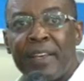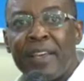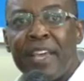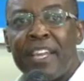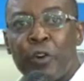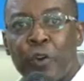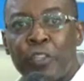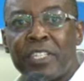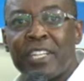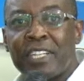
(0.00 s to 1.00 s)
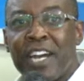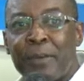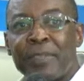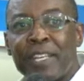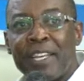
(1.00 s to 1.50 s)
Any cost that
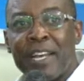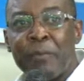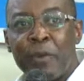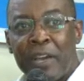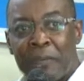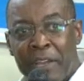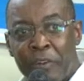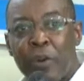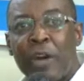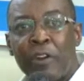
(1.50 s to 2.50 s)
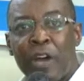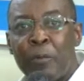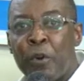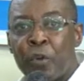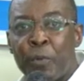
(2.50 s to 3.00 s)
comes in, I know
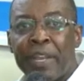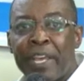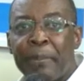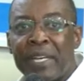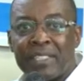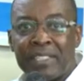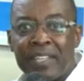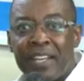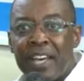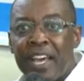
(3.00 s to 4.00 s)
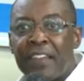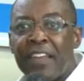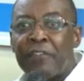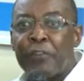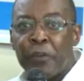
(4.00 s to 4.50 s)
I'm going to be reimbursed. And
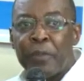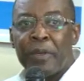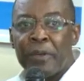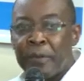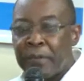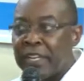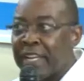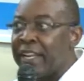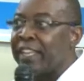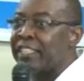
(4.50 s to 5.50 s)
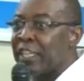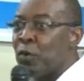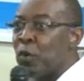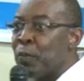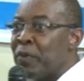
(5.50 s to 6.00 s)
therefore, the tendency
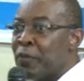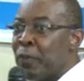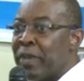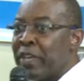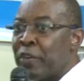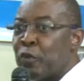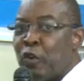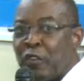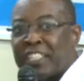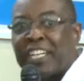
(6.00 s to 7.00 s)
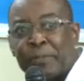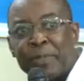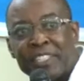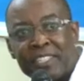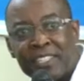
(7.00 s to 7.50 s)
would be for me to overcharge
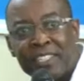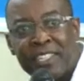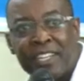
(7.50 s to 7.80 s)
patients.